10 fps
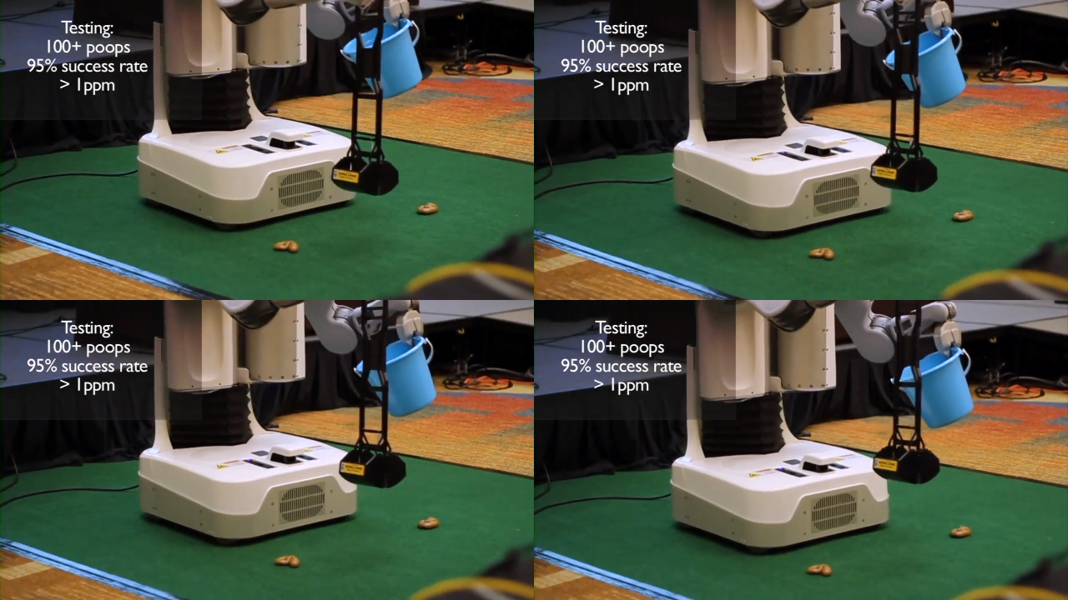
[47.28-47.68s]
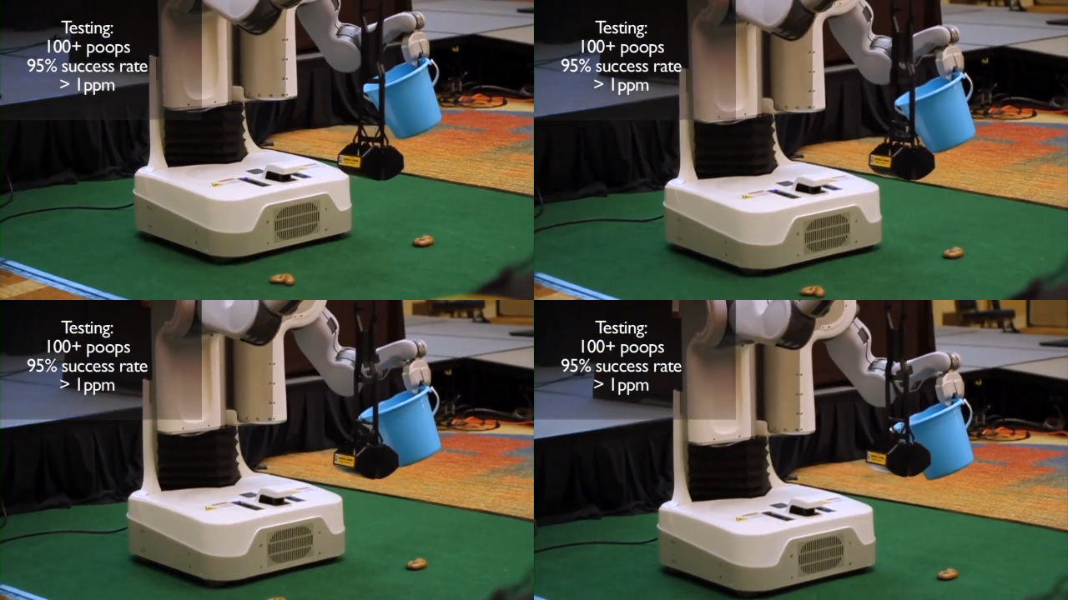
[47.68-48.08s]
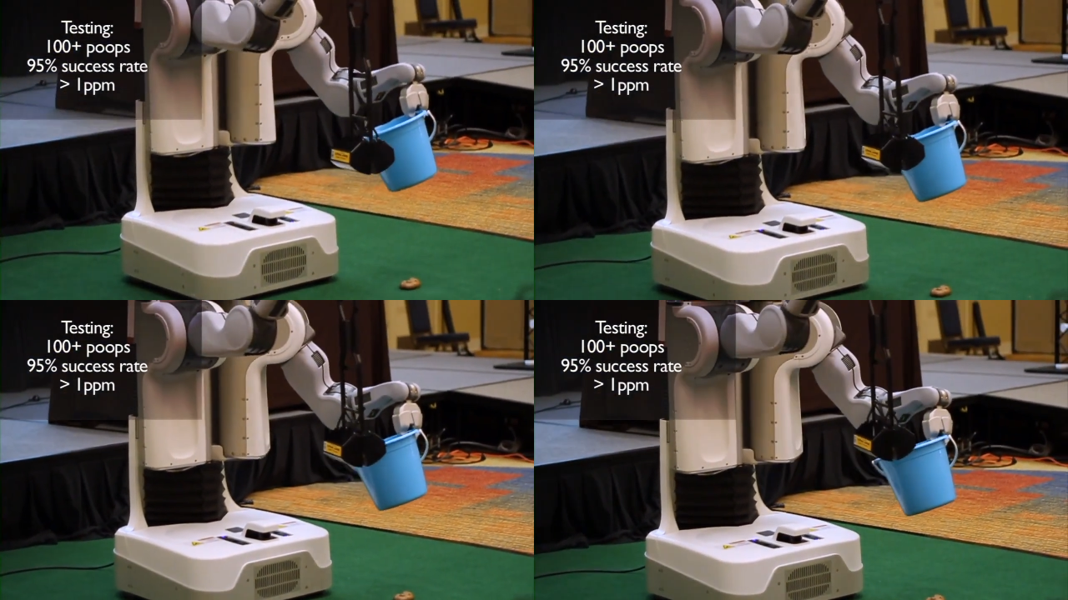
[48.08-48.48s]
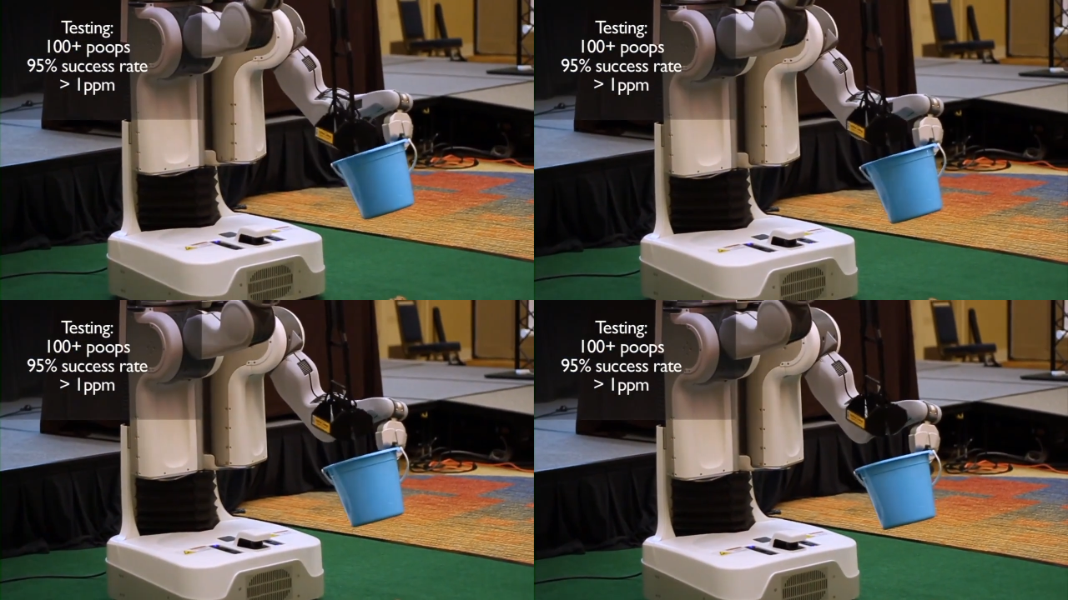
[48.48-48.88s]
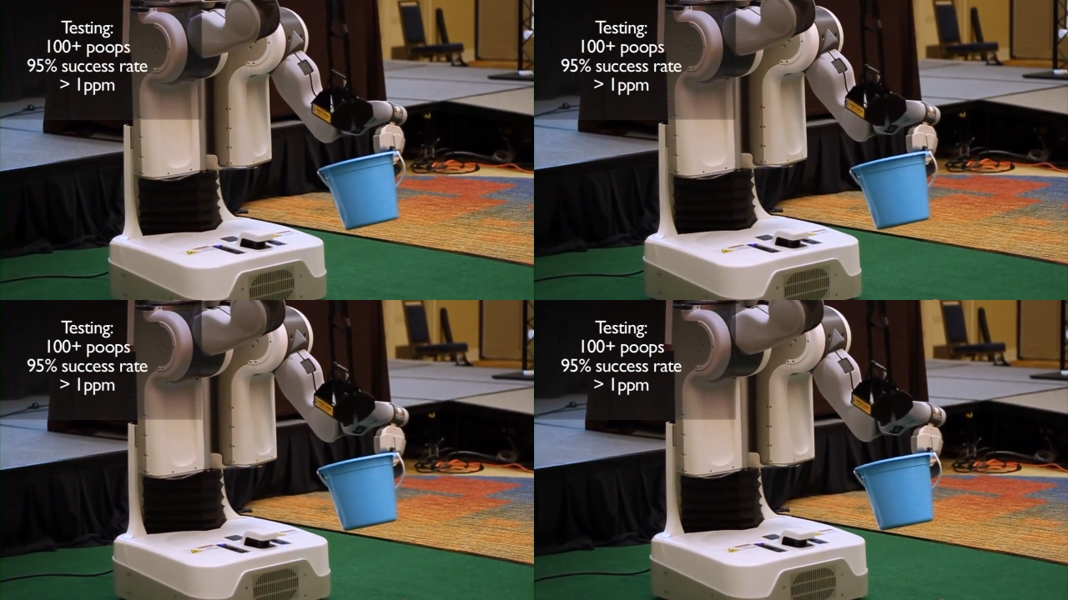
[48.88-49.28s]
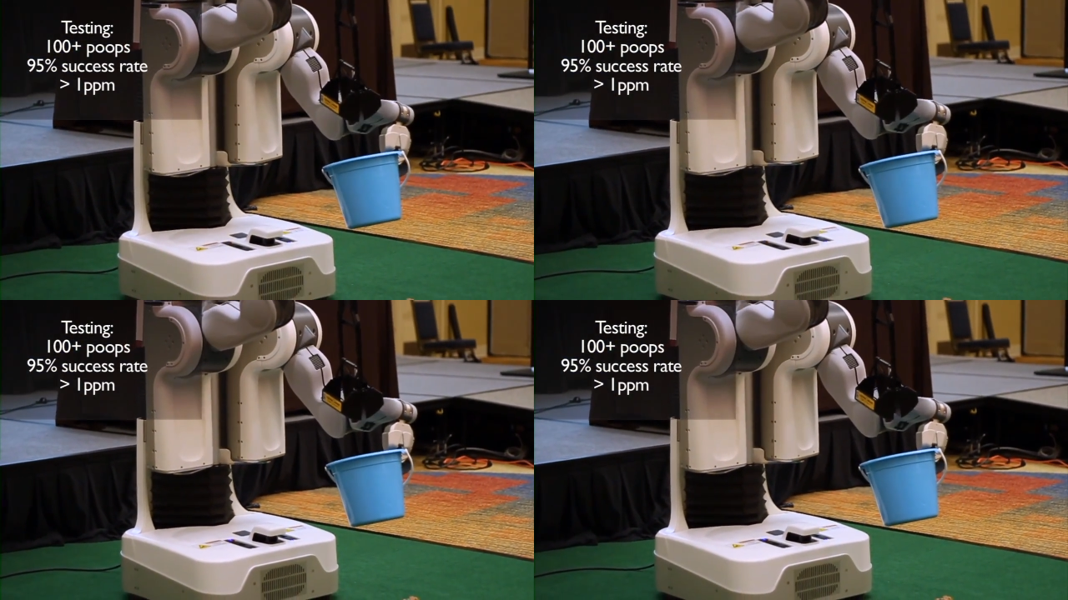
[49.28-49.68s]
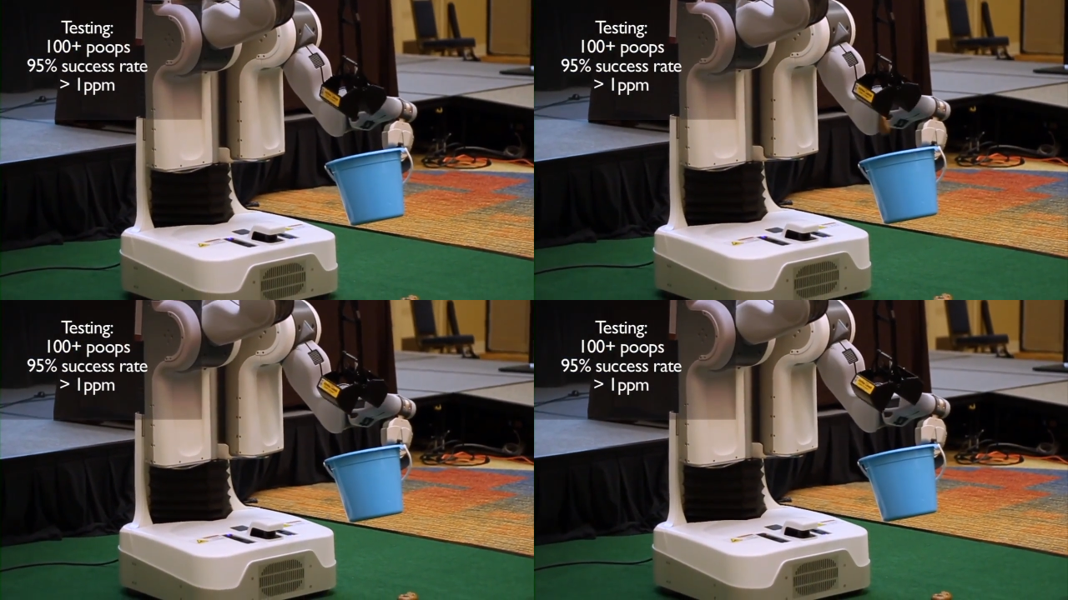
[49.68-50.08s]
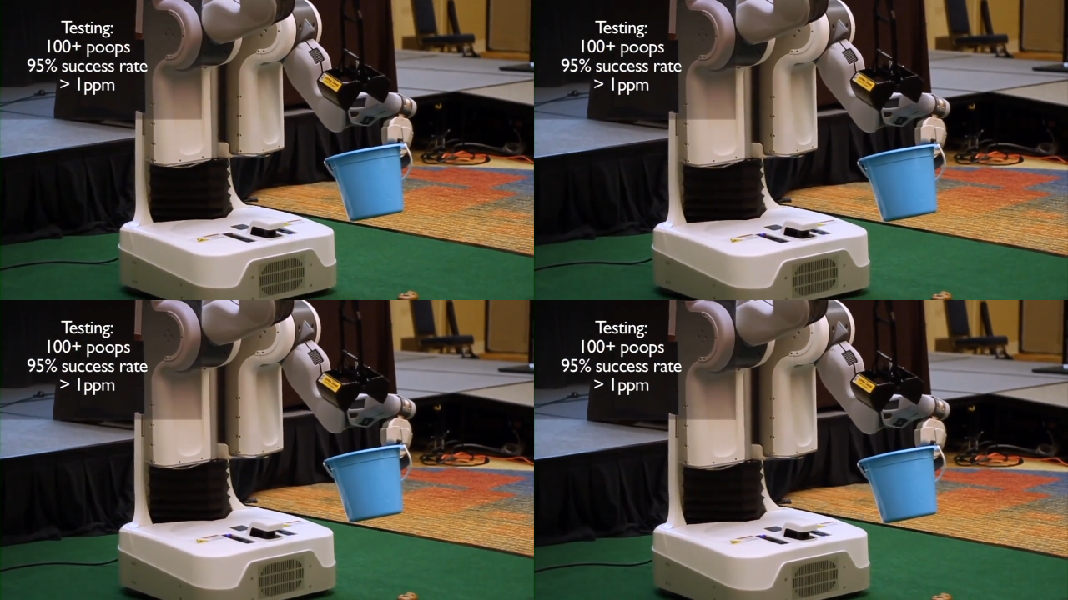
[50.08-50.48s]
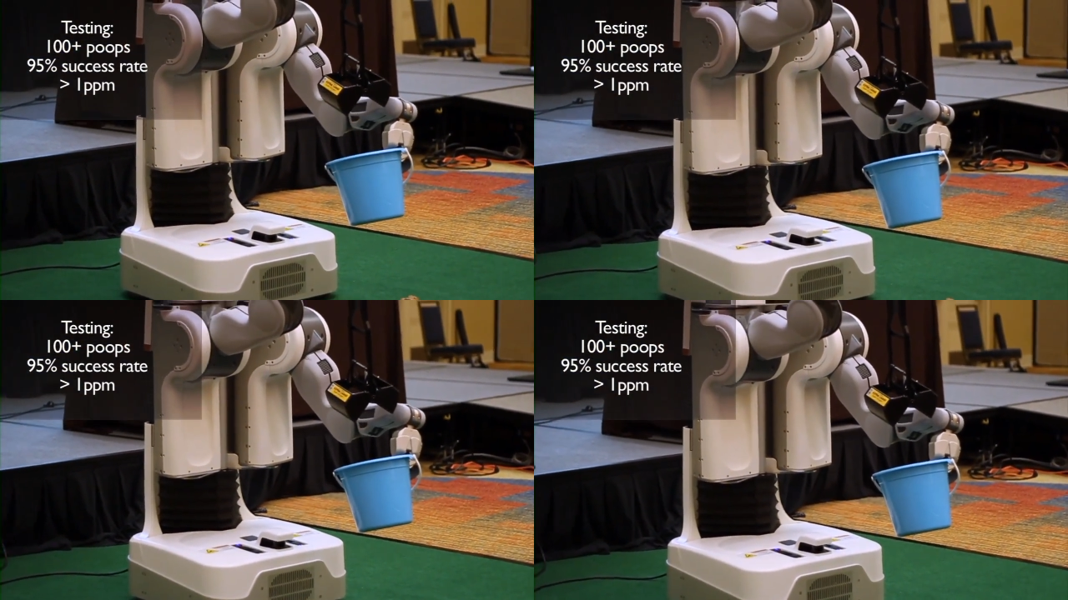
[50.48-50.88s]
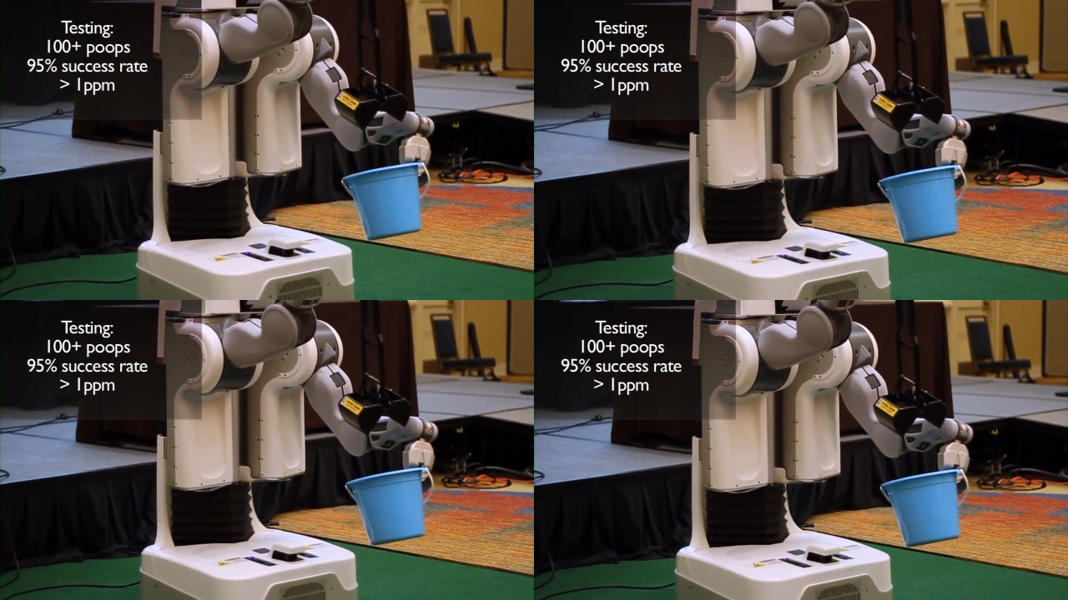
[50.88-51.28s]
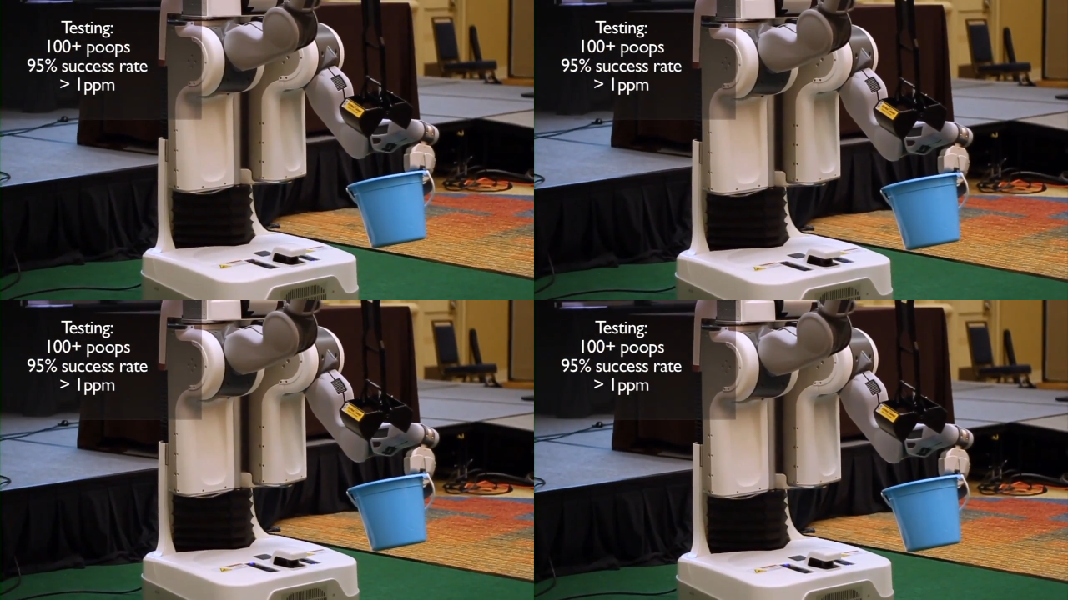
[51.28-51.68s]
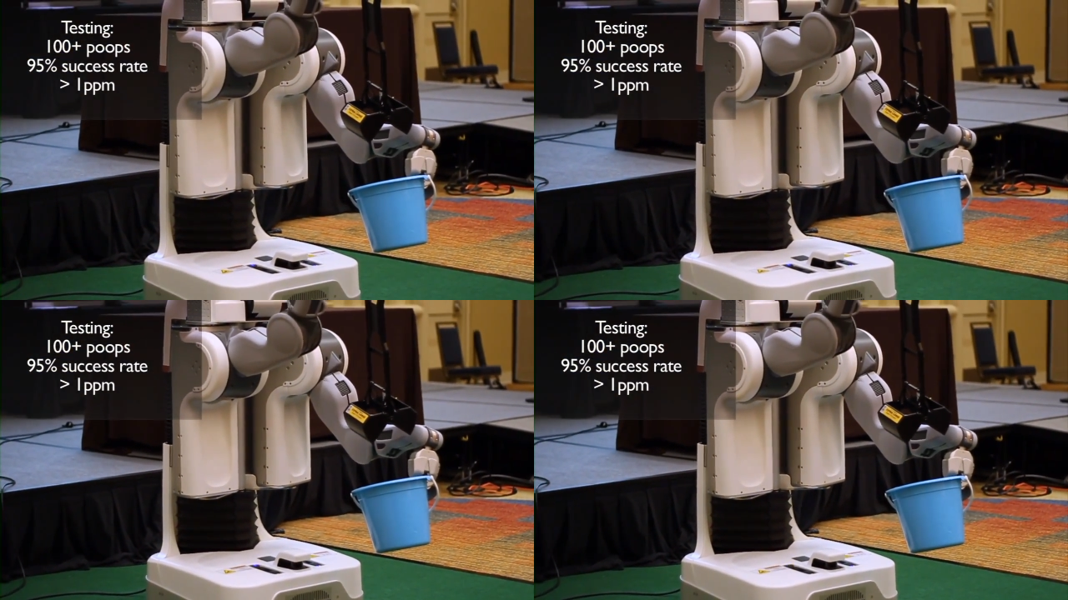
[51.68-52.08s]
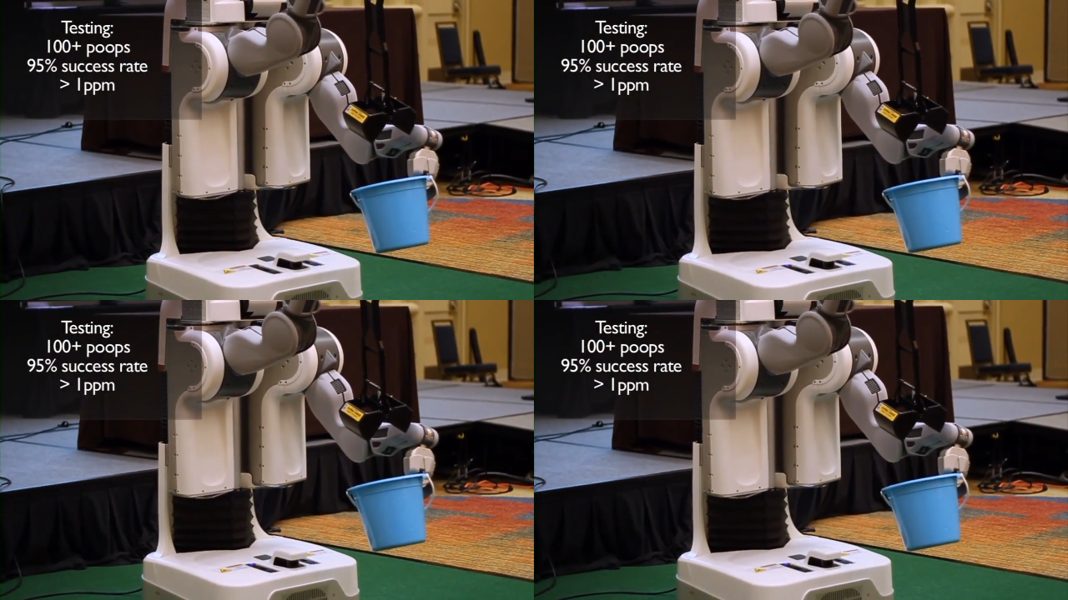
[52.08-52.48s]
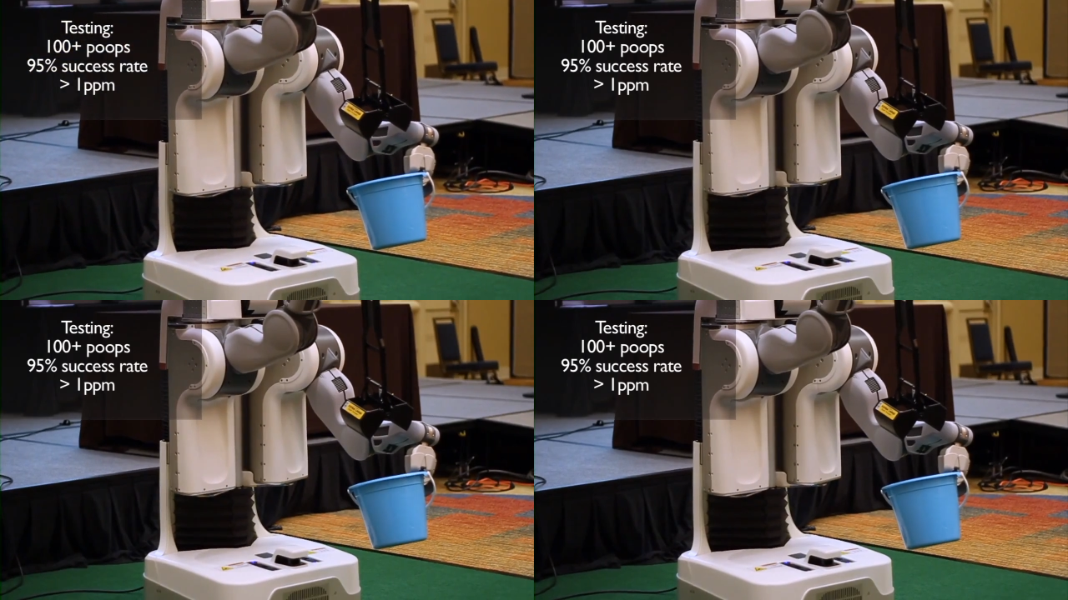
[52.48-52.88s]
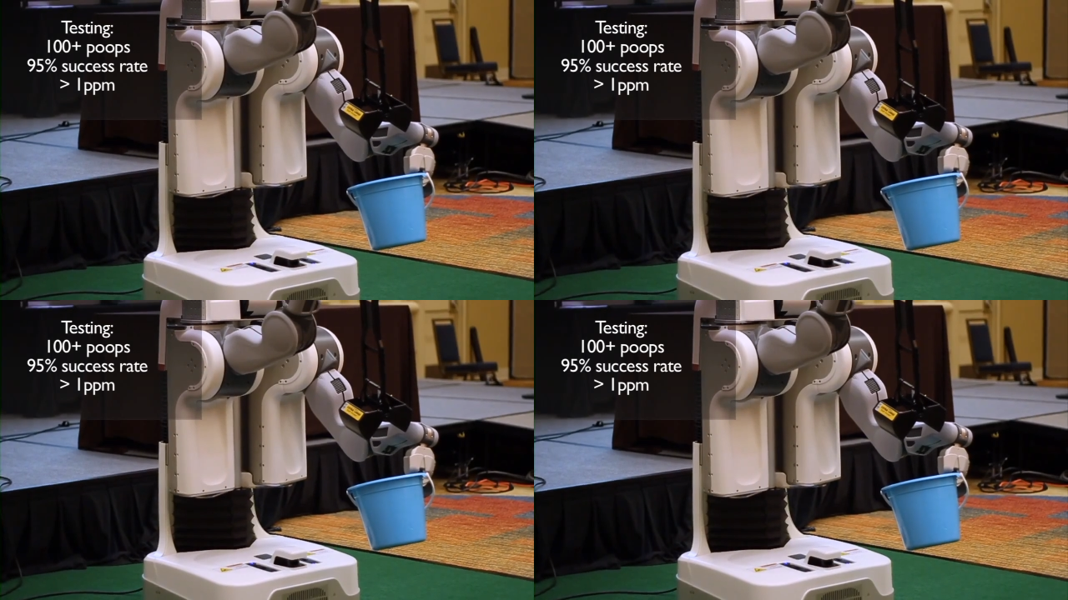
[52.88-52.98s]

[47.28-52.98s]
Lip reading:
(no speaker visible)